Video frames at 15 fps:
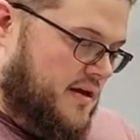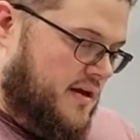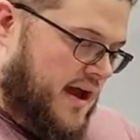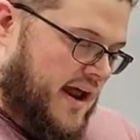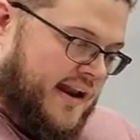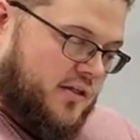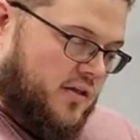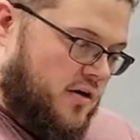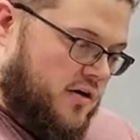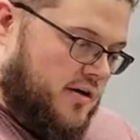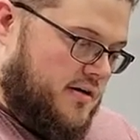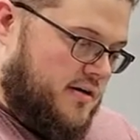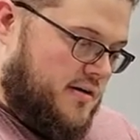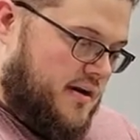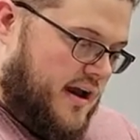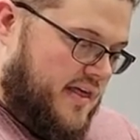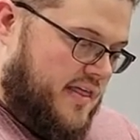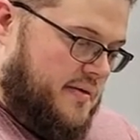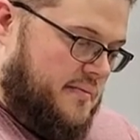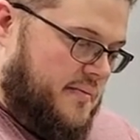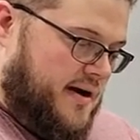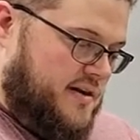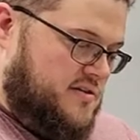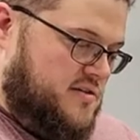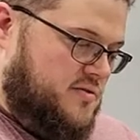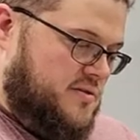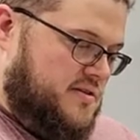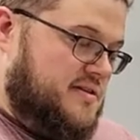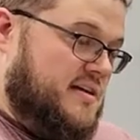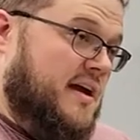Any longer, and they might too
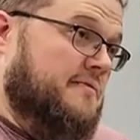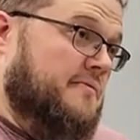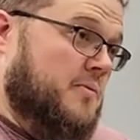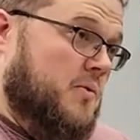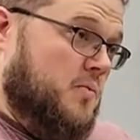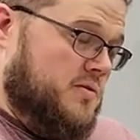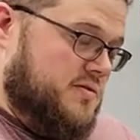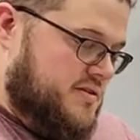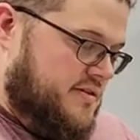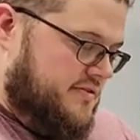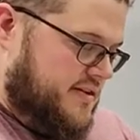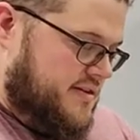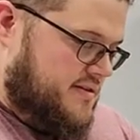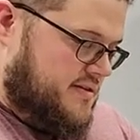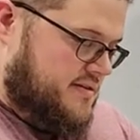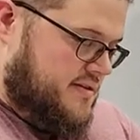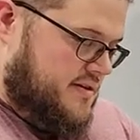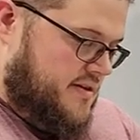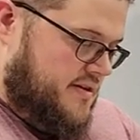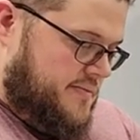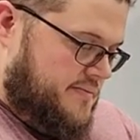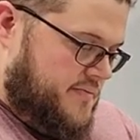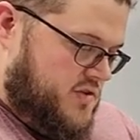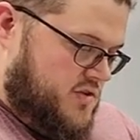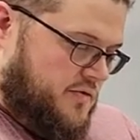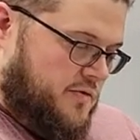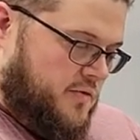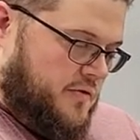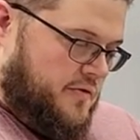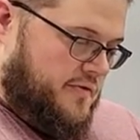escape from the worst of it.
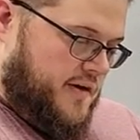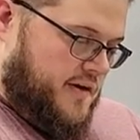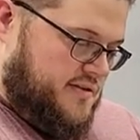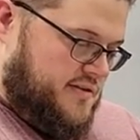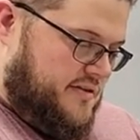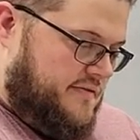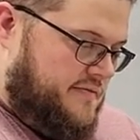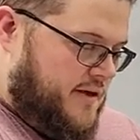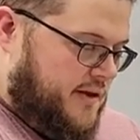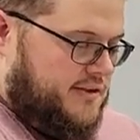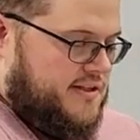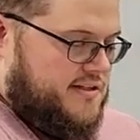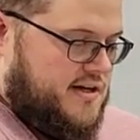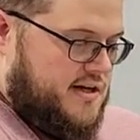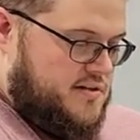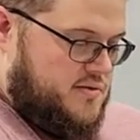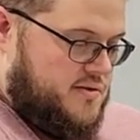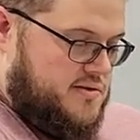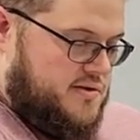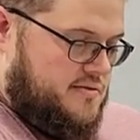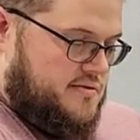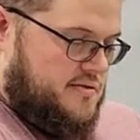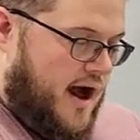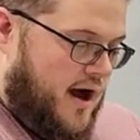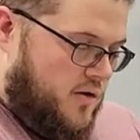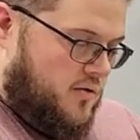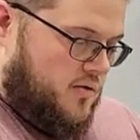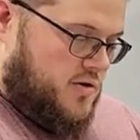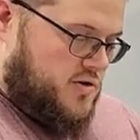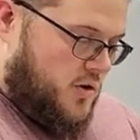Jafar felt, felt his guts whiz. Now,
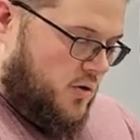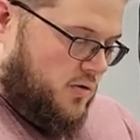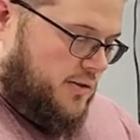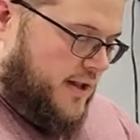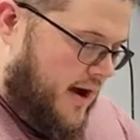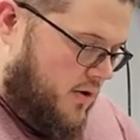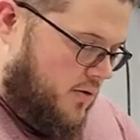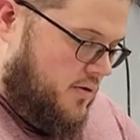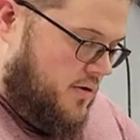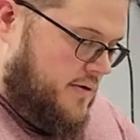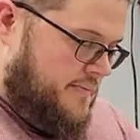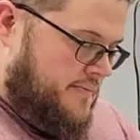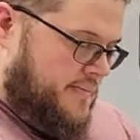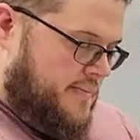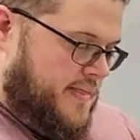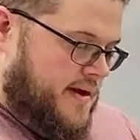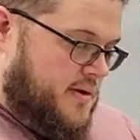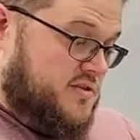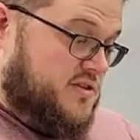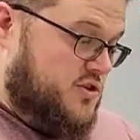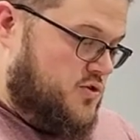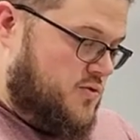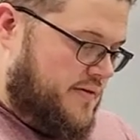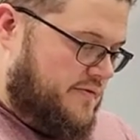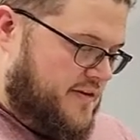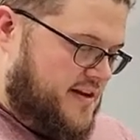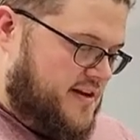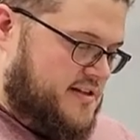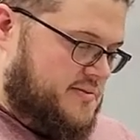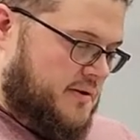slow now! There was a terrific
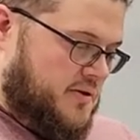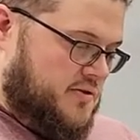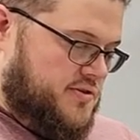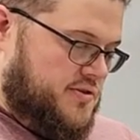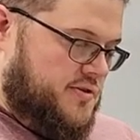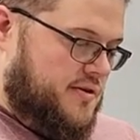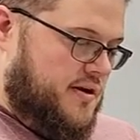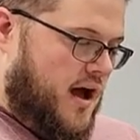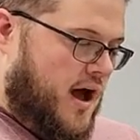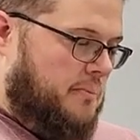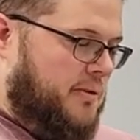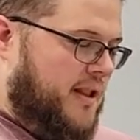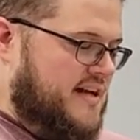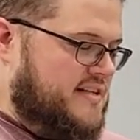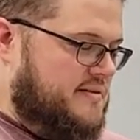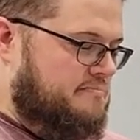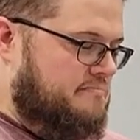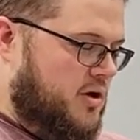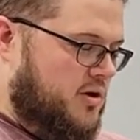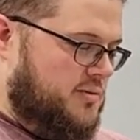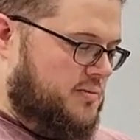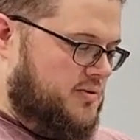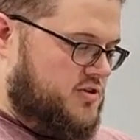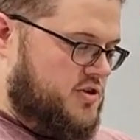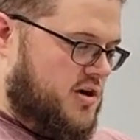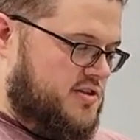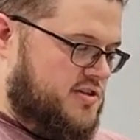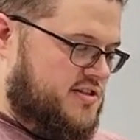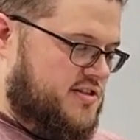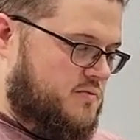explosion, a blast of multiple
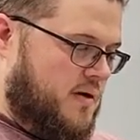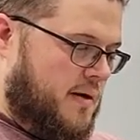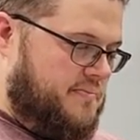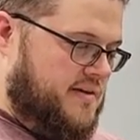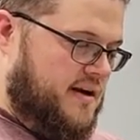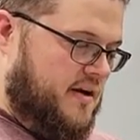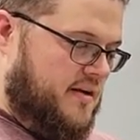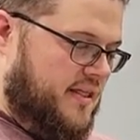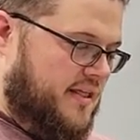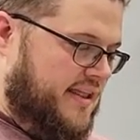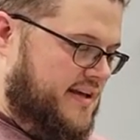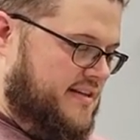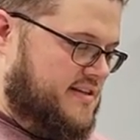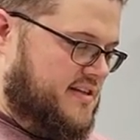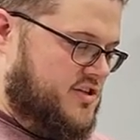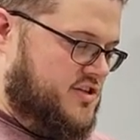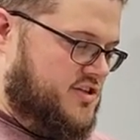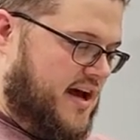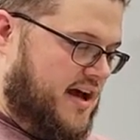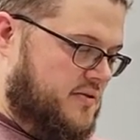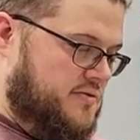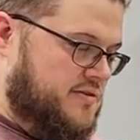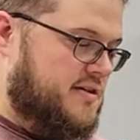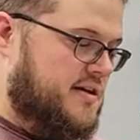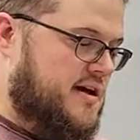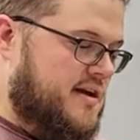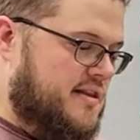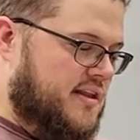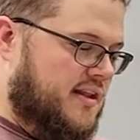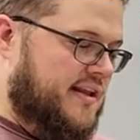charges erupting out of the lengths of the shadows.
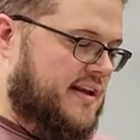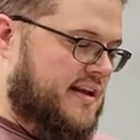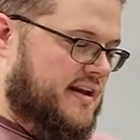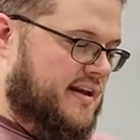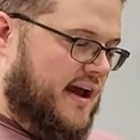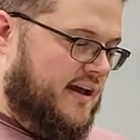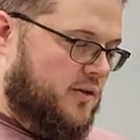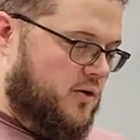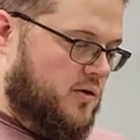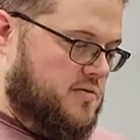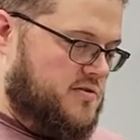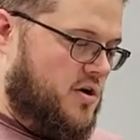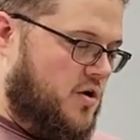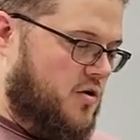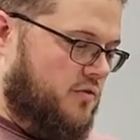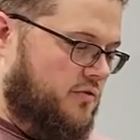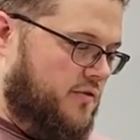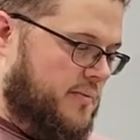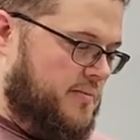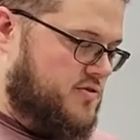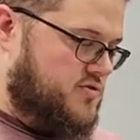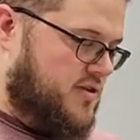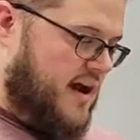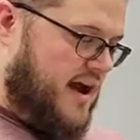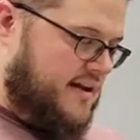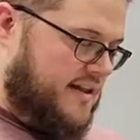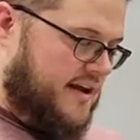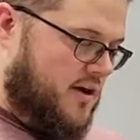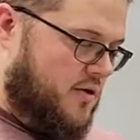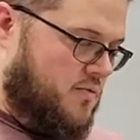The leading Night Lord was hurled from the track
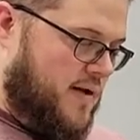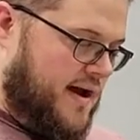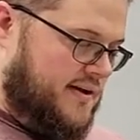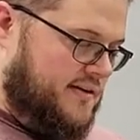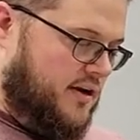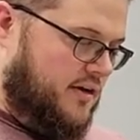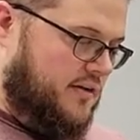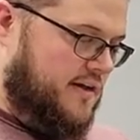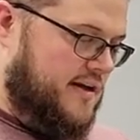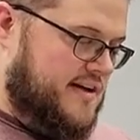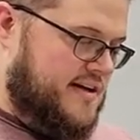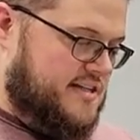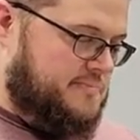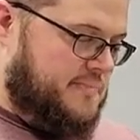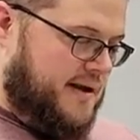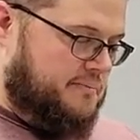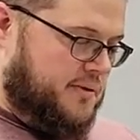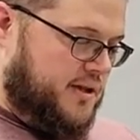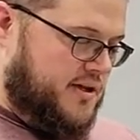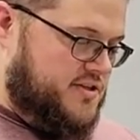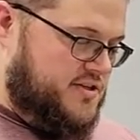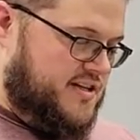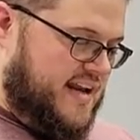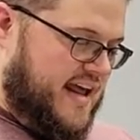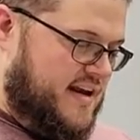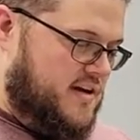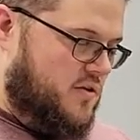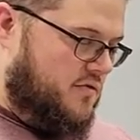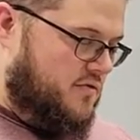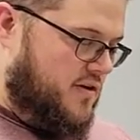like a rag doll, his bike plunging
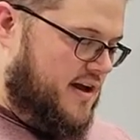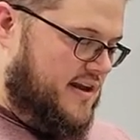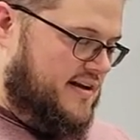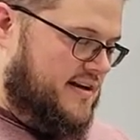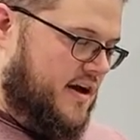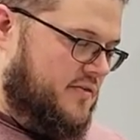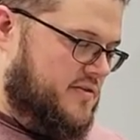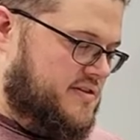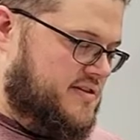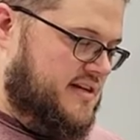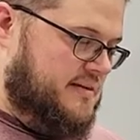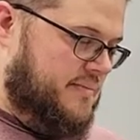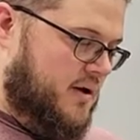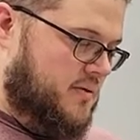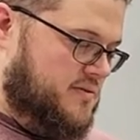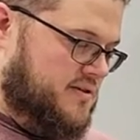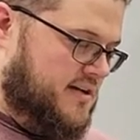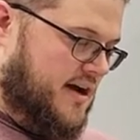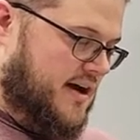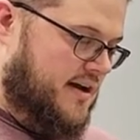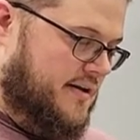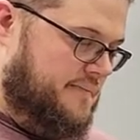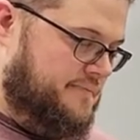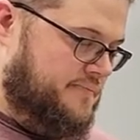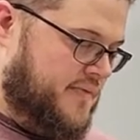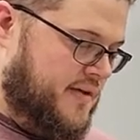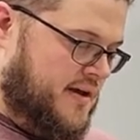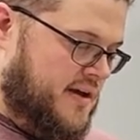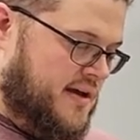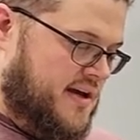end over end down the steep mountainside.
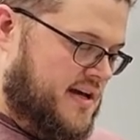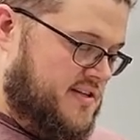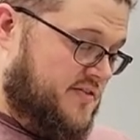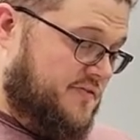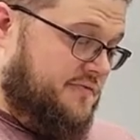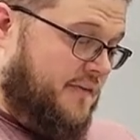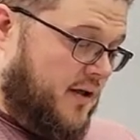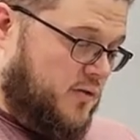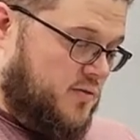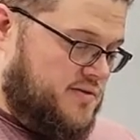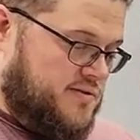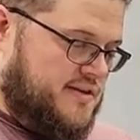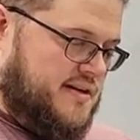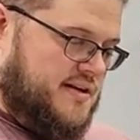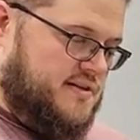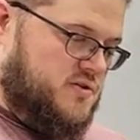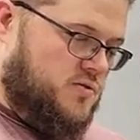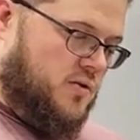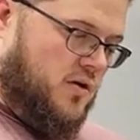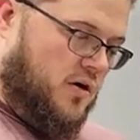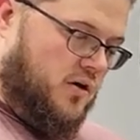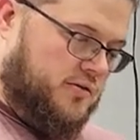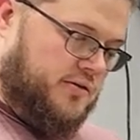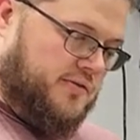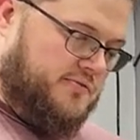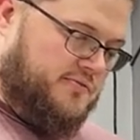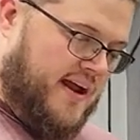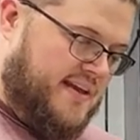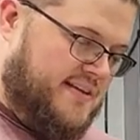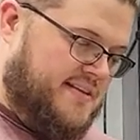His followers skidded to a halt,
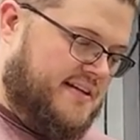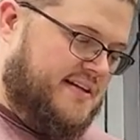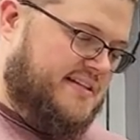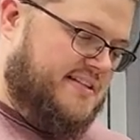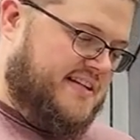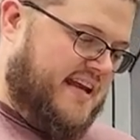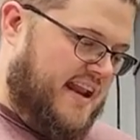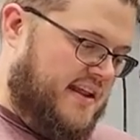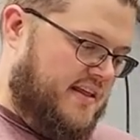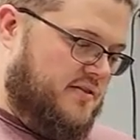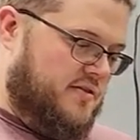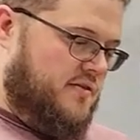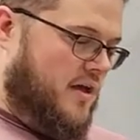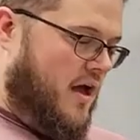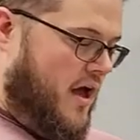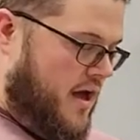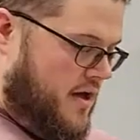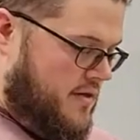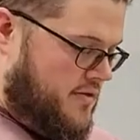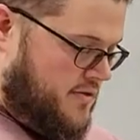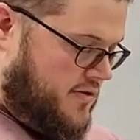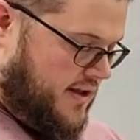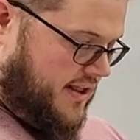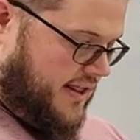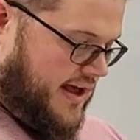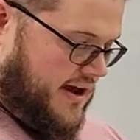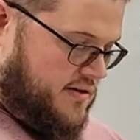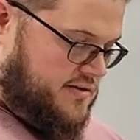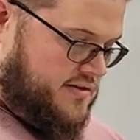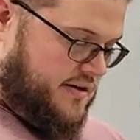frantically scanning through the
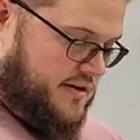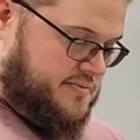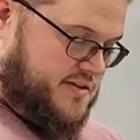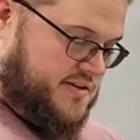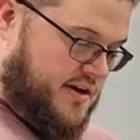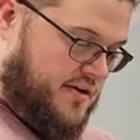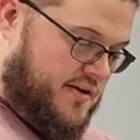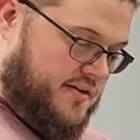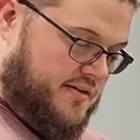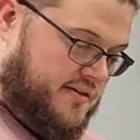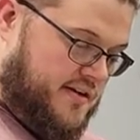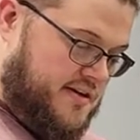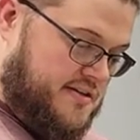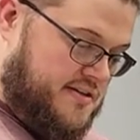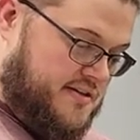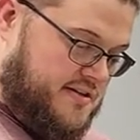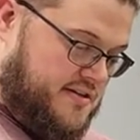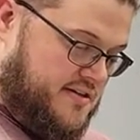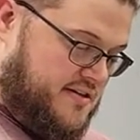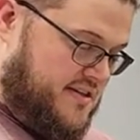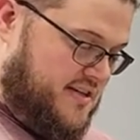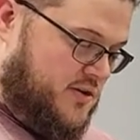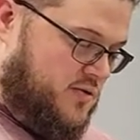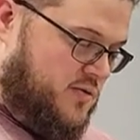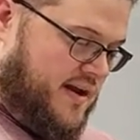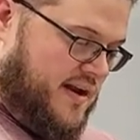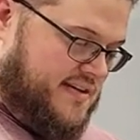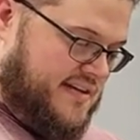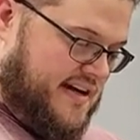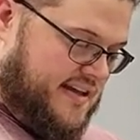clouds, obscuring dust to see who had
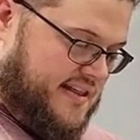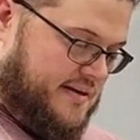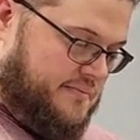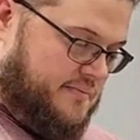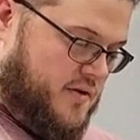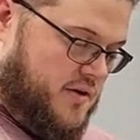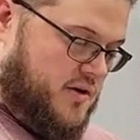attacked them.